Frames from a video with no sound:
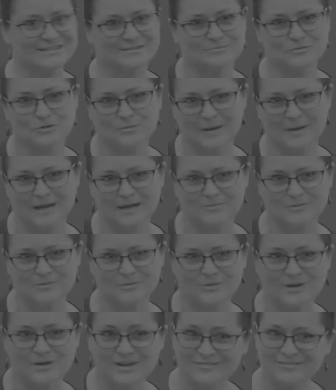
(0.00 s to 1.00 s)

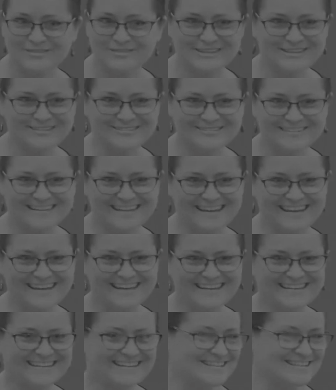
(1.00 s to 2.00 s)
displays and just things that really
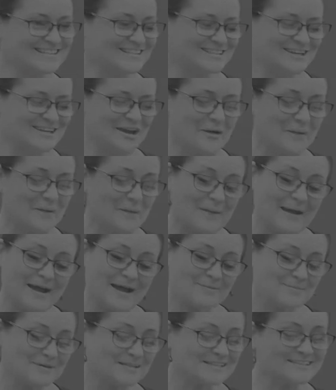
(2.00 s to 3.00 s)
caught people's
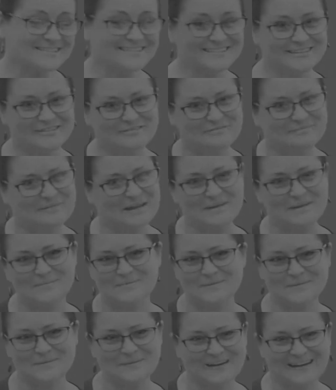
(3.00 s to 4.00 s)
eyes. They were sitting in
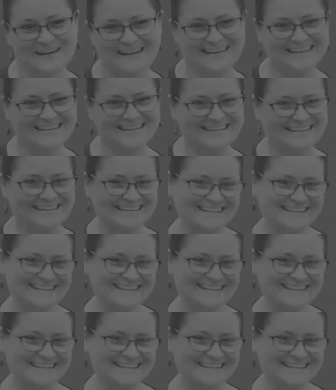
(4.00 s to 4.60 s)
the waiting room,